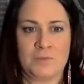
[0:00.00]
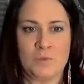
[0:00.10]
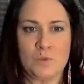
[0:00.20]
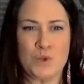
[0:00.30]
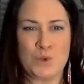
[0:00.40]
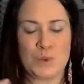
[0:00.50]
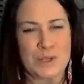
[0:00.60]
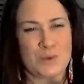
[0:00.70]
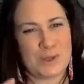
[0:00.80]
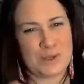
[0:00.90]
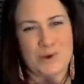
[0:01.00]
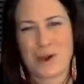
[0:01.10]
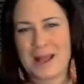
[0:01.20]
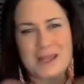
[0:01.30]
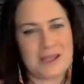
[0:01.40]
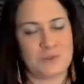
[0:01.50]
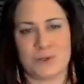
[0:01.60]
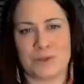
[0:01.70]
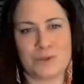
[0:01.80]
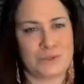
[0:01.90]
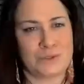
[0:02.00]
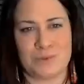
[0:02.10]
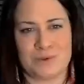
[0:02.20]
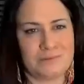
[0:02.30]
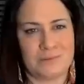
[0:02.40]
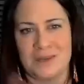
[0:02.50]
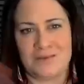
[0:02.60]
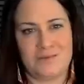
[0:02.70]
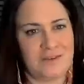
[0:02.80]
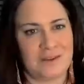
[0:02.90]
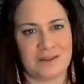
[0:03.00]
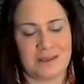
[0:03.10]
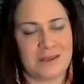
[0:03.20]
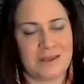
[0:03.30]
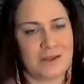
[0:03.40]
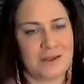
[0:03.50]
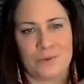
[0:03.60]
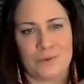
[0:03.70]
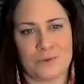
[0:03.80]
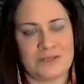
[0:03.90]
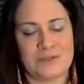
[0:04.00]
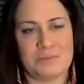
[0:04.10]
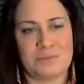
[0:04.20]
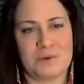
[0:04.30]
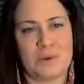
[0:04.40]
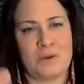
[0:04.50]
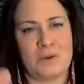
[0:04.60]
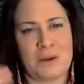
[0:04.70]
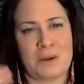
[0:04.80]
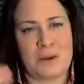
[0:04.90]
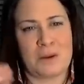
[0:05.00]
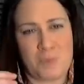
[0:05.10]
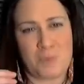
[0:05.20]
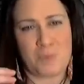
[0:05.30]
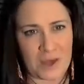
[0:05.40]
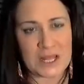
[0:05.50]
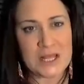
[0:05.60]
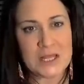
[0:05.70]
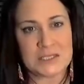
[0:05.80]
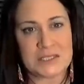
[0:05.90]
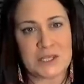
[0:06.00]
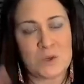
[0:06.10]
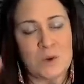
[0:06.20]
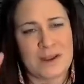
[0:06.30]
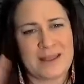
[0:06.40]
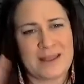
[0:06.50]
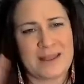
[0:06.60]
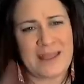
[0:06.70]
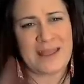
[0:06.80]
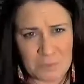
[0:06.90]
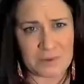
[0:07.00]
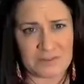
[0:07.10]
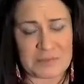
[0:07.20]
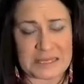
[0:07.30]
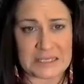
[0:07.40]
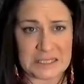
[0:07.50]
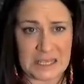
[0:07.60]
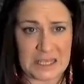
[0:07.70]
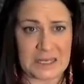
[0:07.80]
We can crack each one of those open infinitely and go into it. But what I want to point out is that you are capable of being sane.